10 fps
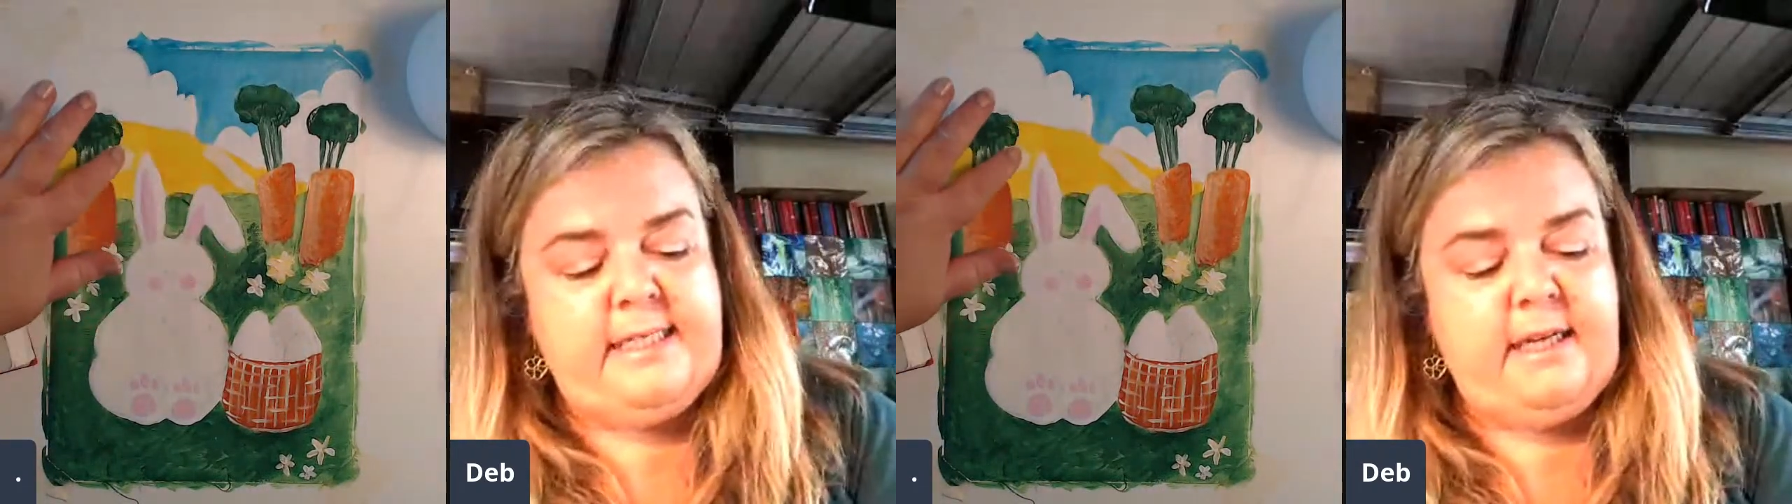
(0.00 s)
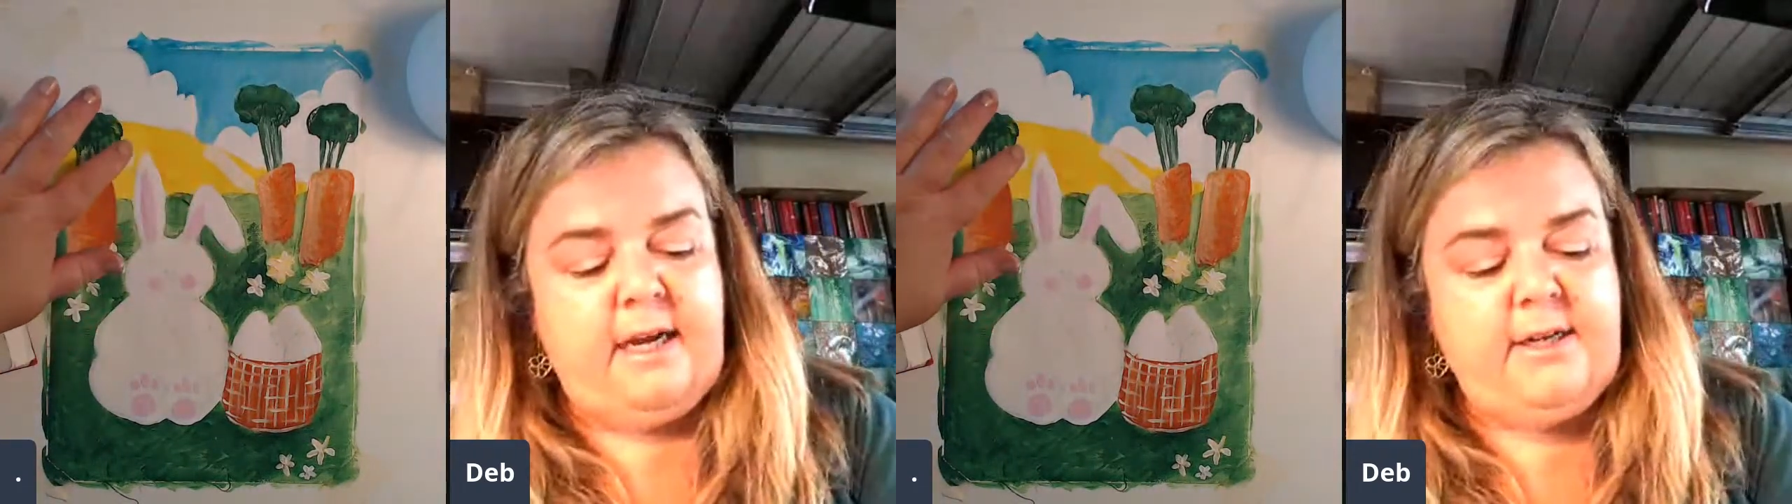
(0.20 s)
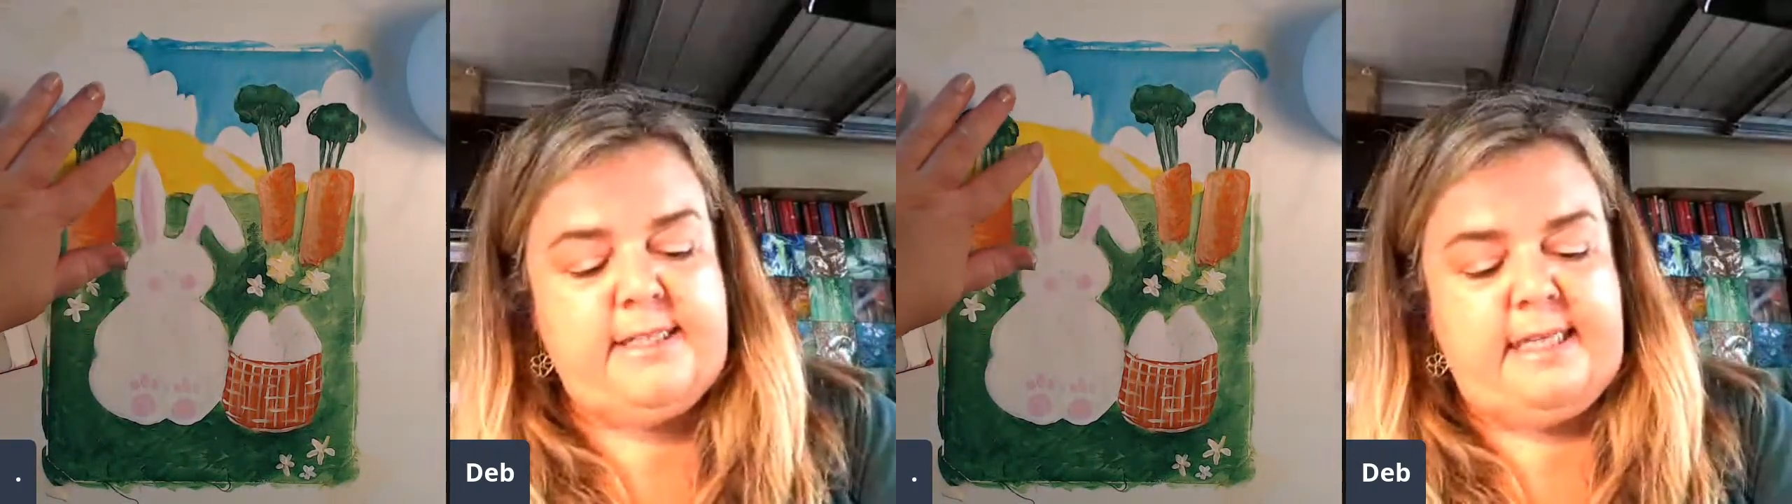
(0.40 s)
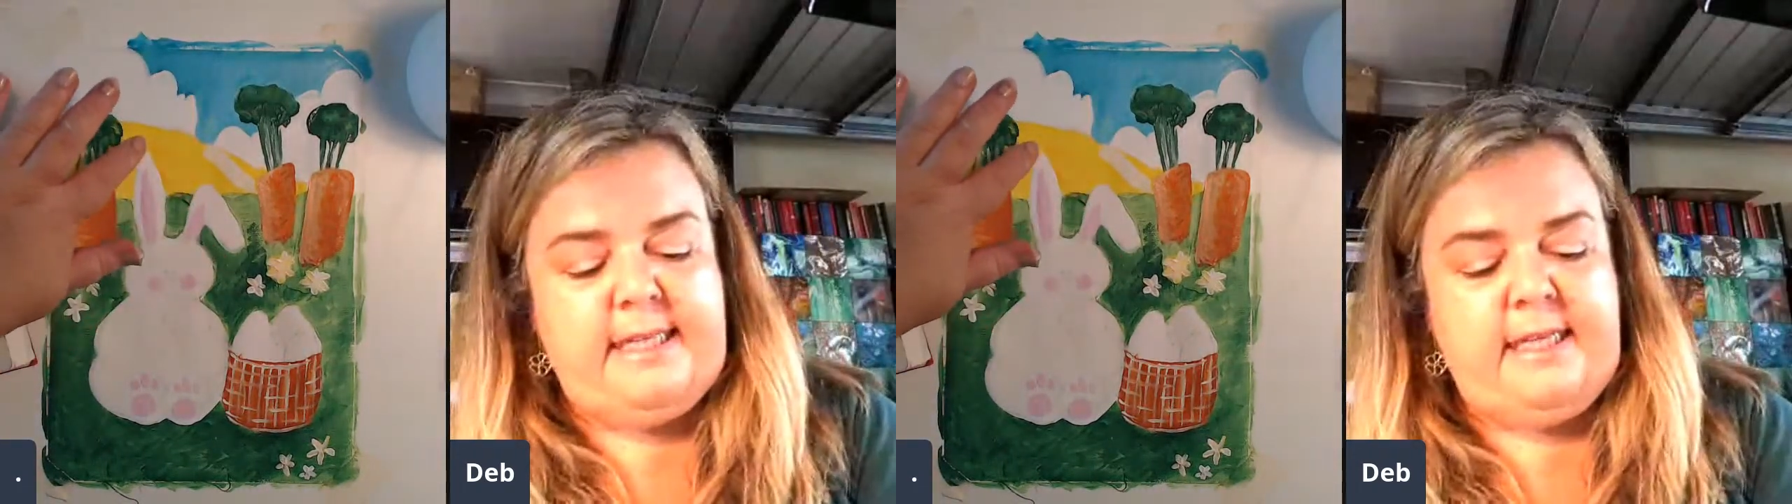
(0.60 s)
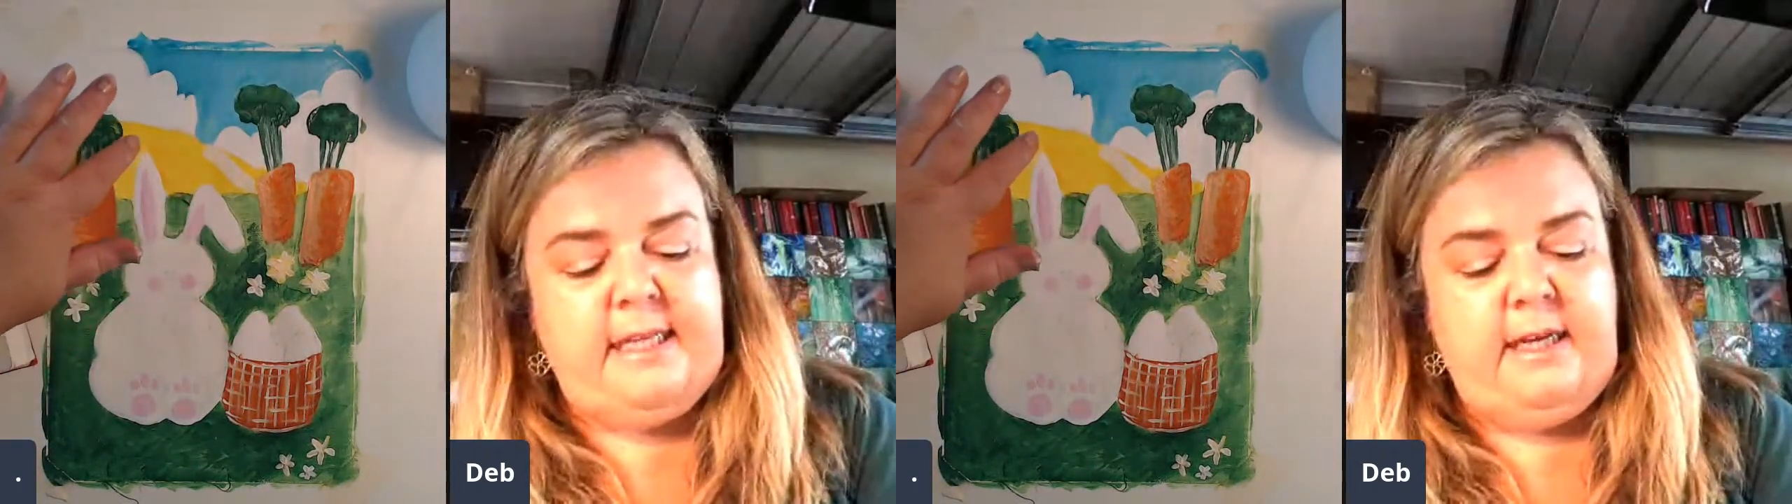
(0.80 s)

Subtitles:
I could see the